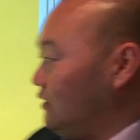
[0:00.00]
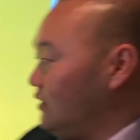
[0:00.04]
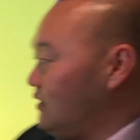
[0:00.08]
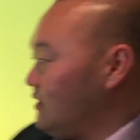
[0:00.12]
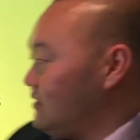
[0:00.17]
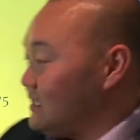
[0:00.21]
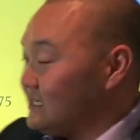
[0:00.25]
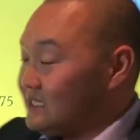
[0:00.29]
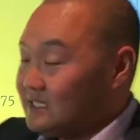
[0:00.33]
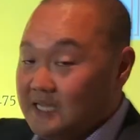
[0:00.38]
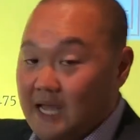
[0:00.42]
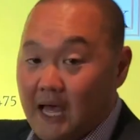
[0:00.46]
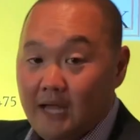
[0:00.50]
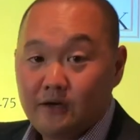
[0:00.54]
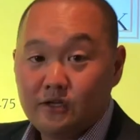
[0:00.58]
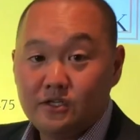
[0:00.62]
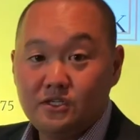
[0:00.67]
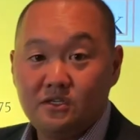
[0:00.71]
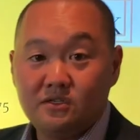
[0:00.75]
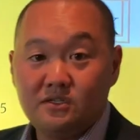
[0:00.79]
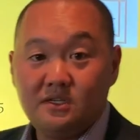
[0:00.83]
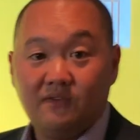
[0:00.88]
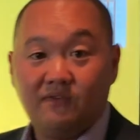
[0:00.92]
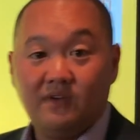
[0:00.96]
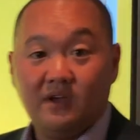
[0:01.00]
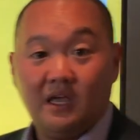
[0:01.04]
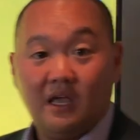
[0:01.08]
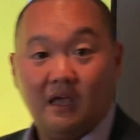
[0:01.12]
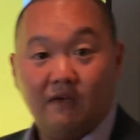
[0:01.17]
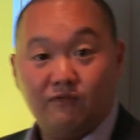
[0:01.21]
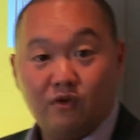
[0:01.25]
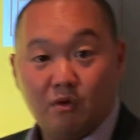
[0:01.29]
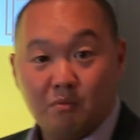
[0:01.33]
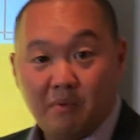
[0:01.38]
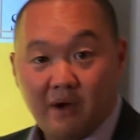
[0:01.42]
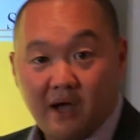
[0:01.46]
a look at the status certificate
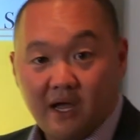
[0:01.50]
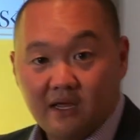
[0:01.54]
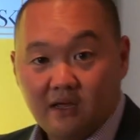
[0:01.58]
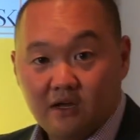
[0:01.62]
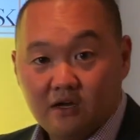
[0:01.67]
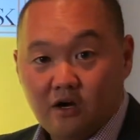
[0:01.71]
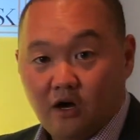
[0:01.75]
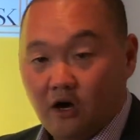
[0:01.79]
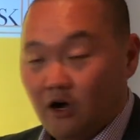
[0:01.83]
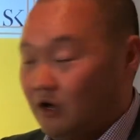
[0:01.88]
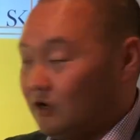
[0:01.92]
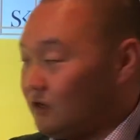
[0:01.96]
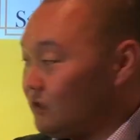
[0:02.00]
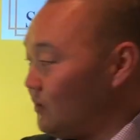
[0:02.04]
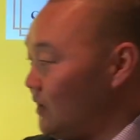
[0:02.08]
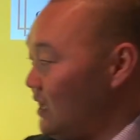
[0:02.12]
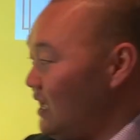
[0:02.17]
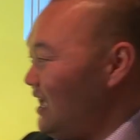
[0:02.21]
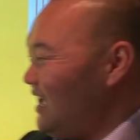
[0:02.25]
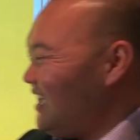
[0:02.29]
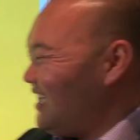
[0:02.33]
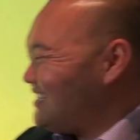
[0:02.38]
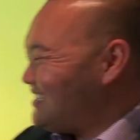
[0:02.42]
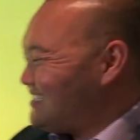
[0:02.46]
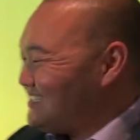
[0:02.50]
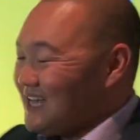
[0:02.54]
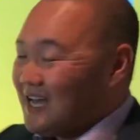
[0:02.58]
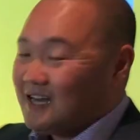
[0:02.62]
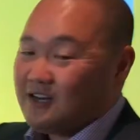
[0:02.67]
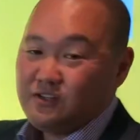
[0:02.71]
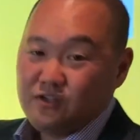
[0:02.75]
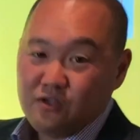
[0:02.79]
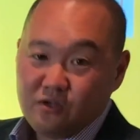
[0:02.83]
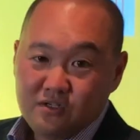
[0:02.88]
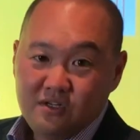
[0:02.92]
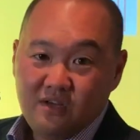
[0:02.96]
if you're buying a condo. And
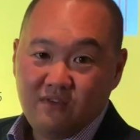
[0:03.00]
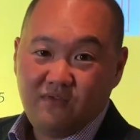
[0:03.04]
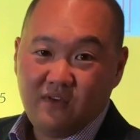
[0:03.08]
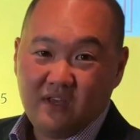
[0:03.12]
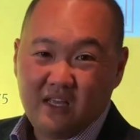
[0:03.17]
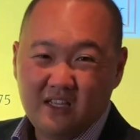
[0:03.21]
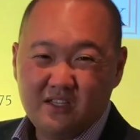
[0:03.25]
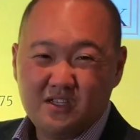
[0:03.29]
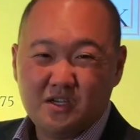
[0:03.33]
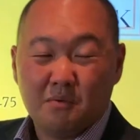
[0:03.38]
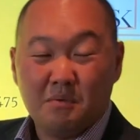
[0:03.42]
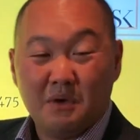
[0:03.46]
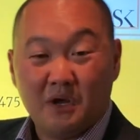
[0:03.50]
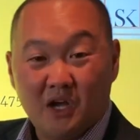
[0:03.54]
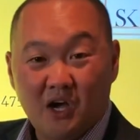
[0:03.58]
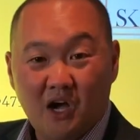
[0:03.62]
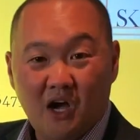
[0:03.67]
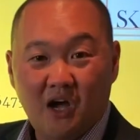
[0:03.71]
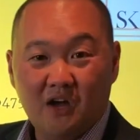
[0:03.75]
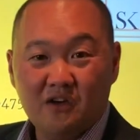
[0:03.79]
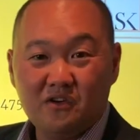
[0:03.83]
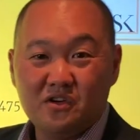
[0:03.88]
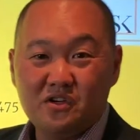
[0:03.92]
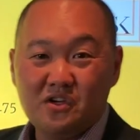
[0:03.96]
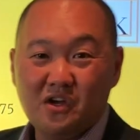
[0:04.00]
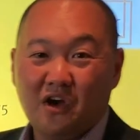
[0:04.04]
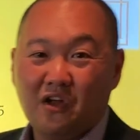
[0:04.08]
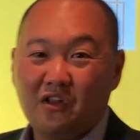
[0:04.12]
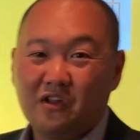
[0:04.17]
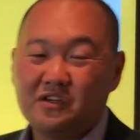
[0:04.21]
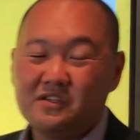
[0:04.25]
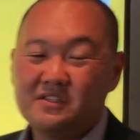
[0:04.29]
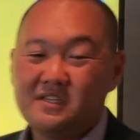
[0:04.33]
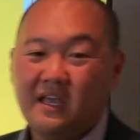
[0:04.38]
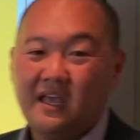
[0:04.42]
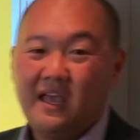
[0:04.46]
status certificates are about
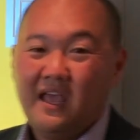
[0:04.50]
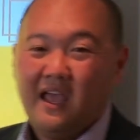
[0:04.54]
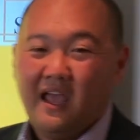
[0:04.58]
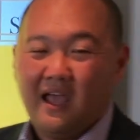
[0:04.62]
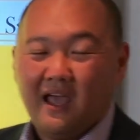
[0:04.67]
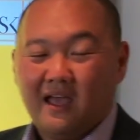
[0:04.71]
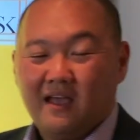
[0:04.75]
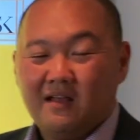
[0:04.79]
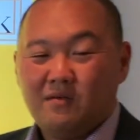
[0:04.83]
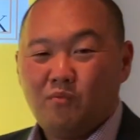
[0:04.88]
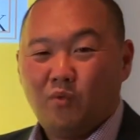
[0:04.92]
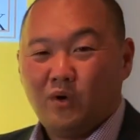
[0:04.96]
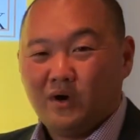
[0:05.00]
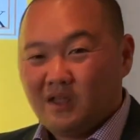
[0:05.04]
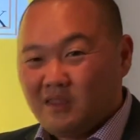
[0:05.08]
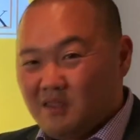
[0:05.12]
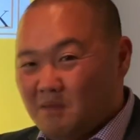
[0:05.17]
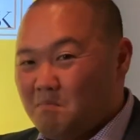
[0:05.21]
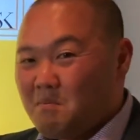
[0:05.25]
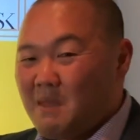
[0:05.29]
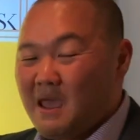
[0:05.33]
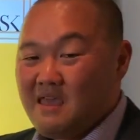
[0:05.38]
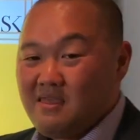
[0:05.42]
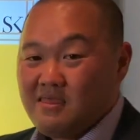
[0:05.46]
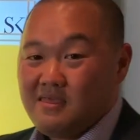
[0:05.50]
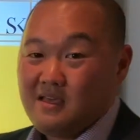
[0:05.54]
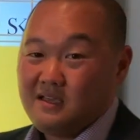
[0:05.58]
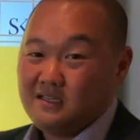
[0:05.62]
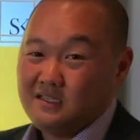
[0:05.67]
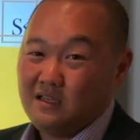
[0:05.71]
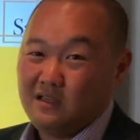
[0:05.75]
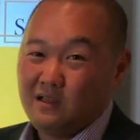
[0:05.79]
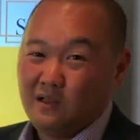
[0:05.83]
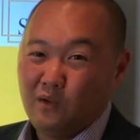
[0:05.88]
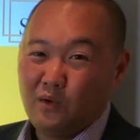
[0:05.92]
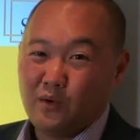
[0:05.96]
$100. And one of the main
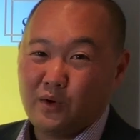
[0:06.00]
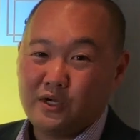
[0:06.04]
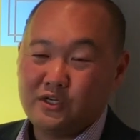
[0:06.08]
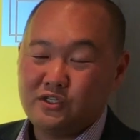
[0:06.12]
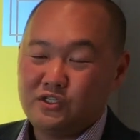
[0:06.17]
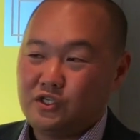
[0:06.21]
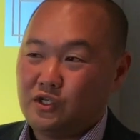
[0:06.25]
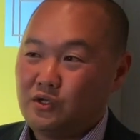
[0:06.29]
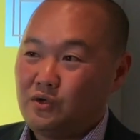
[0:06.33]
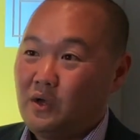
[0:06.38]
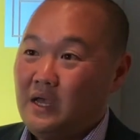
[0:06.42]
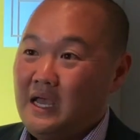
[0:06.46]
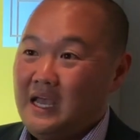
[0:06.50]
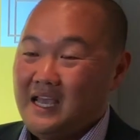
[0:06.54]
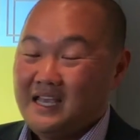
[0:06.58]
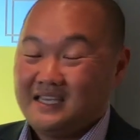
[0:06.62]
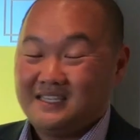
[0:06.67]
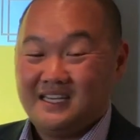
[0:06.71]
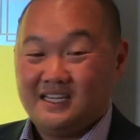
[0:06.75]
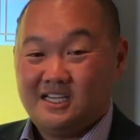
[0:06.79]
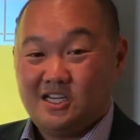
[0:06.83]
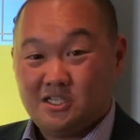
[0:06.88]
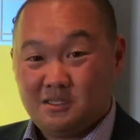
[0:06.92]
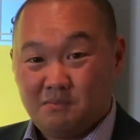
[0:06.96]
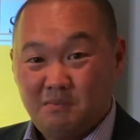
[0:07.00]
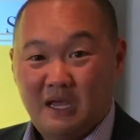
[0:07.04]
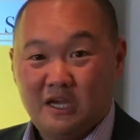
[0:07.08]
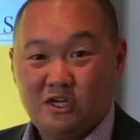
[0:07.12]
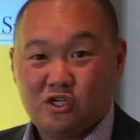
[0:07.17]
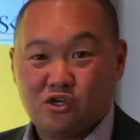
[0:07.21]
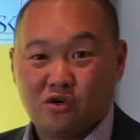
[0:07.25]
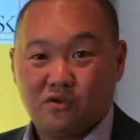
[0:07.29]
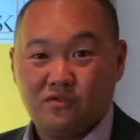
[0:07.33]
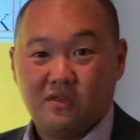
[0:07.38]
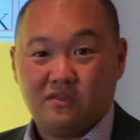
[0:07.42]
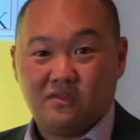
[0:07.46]
things that the lawyers do is they just make
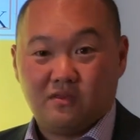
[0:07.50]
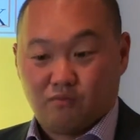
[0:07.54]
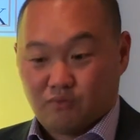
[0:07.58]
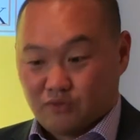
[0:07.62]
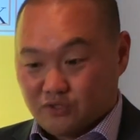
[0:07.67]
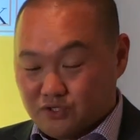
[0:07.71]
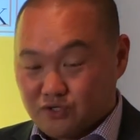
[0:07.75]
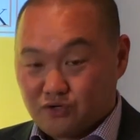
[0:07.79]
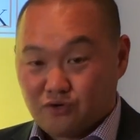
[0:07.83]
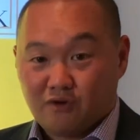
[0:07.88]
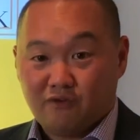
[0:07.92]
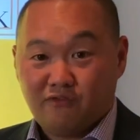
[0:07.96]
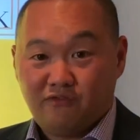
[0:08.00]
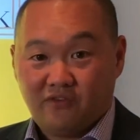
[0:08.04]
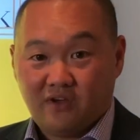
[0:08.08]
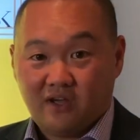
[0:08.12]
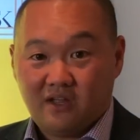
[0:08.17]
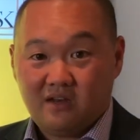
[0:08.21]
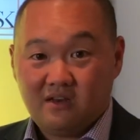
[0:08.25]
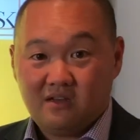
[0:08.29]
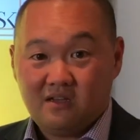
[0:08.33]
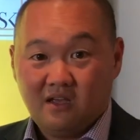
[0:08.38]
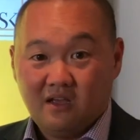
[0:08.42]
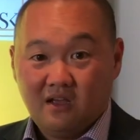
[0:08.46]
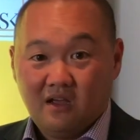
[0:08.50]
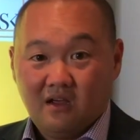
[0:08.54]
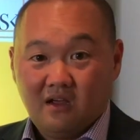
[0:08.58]
sure that the reserve fund